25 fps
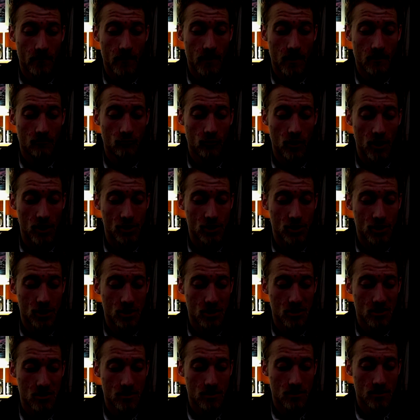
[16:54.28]

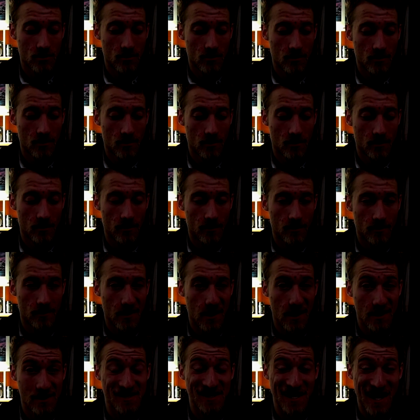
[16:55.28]
which
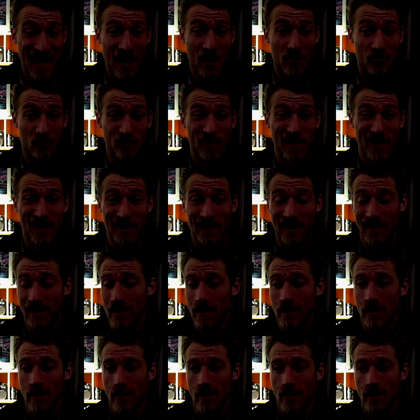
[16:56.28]
has now
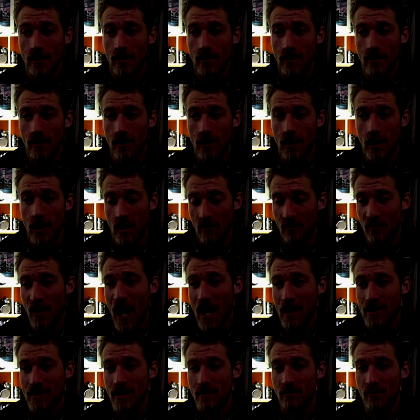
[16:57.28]
really
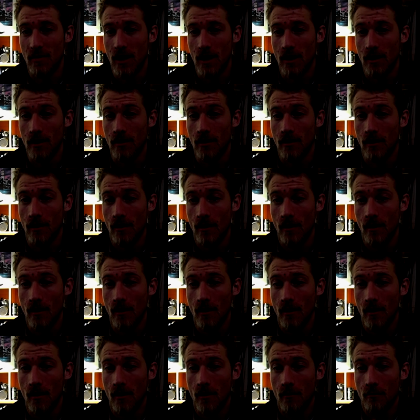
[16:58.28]
impacted me
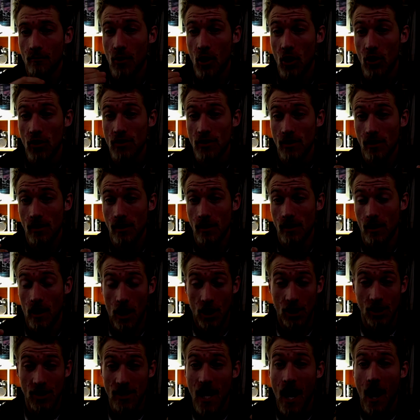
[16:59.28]
personally,
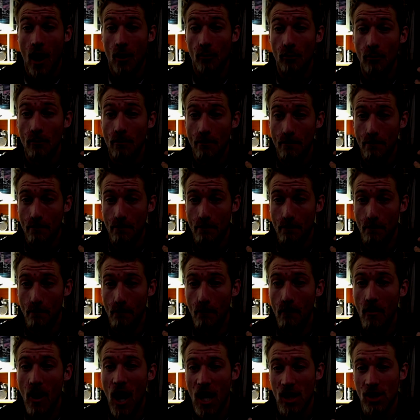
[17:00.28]
like just how
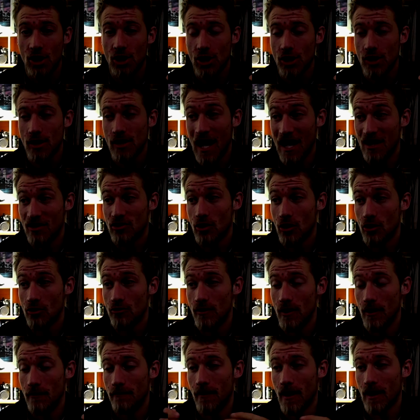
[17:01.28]
much that
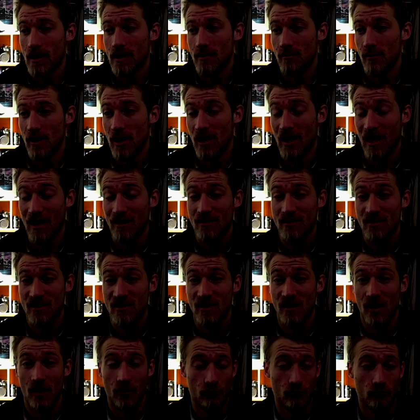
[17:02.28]
surgery affected me, and that's
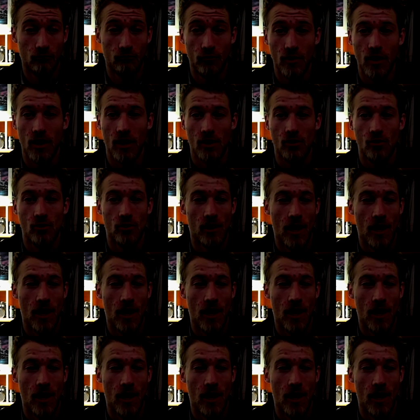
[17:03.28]
the really cool